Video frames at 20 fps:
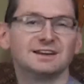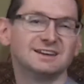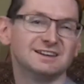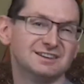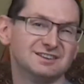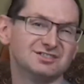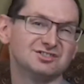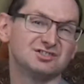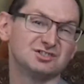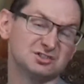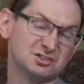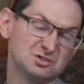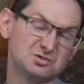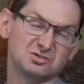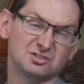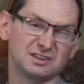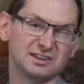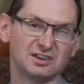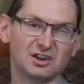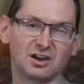is
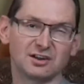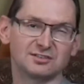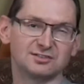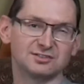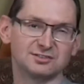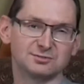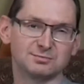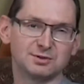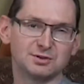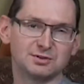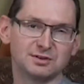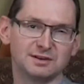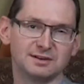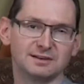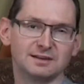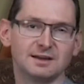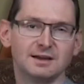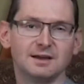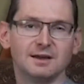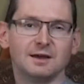usually not disputed.
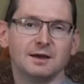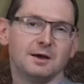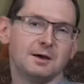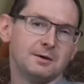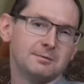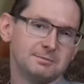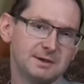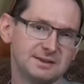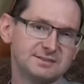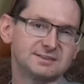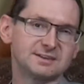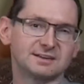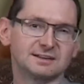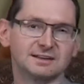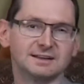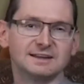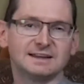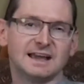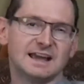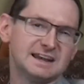
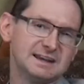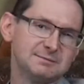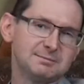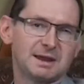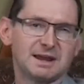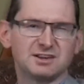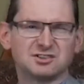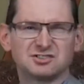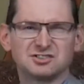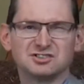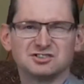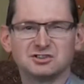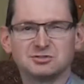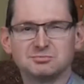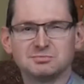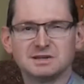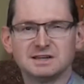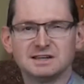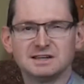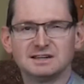Basically, any patient you
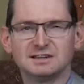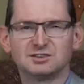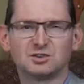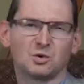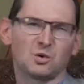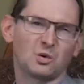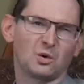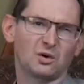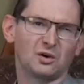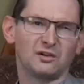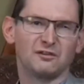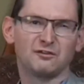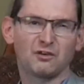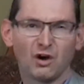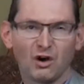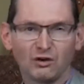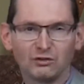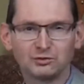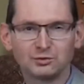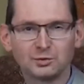meet or are
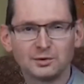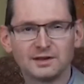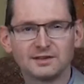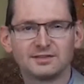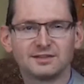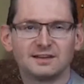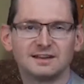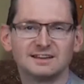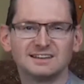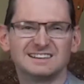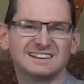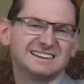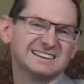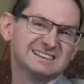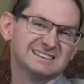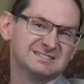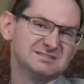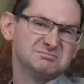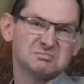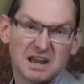involved with in
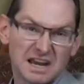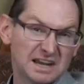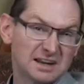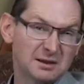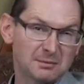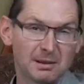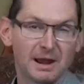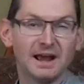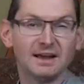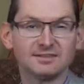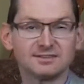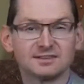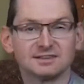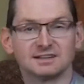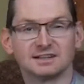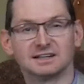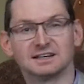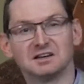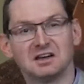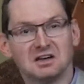any
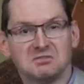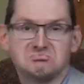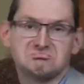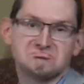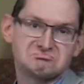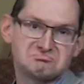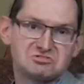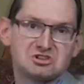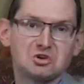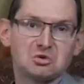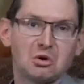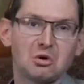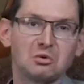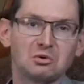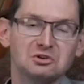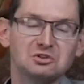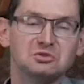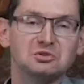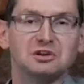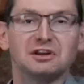capacity, you owe a
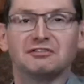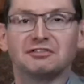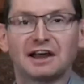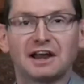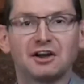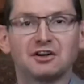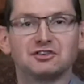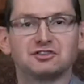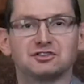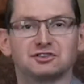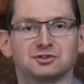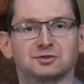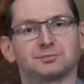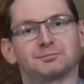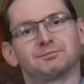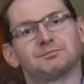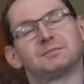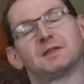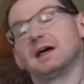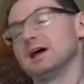duty of care to.
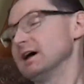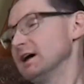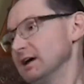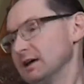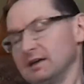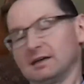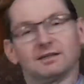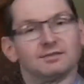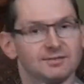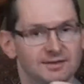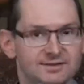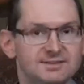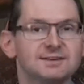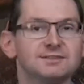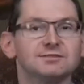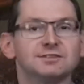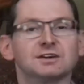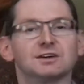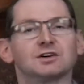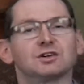This
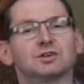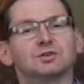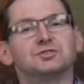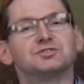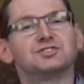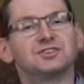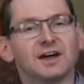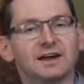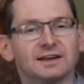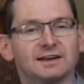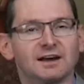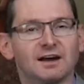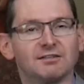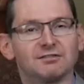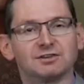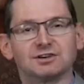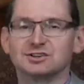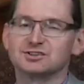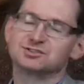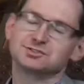even includes night
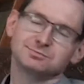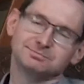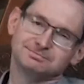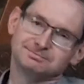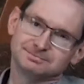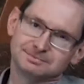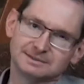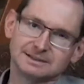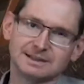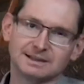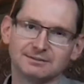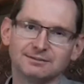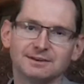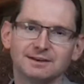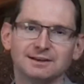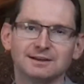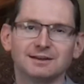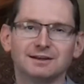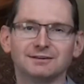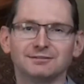coverage, even
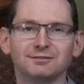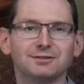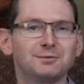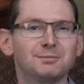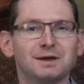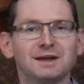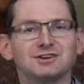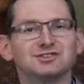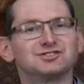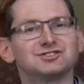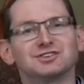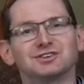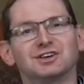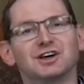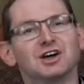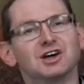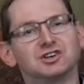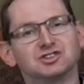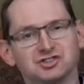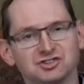if the patient
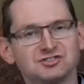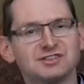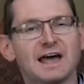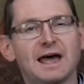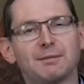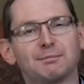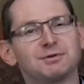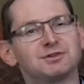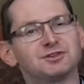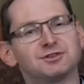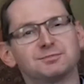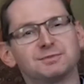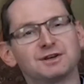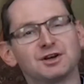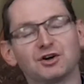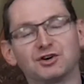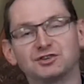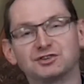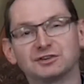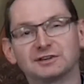just happens to be
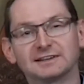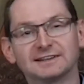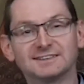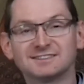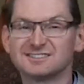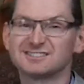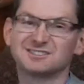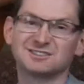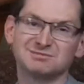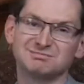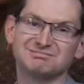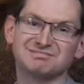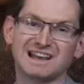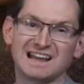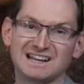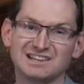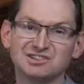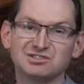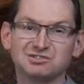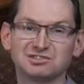on your list
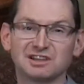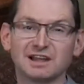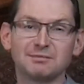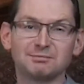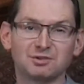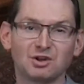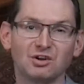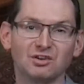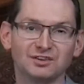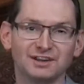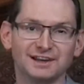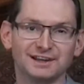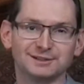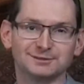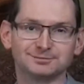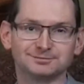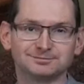and you slept all night.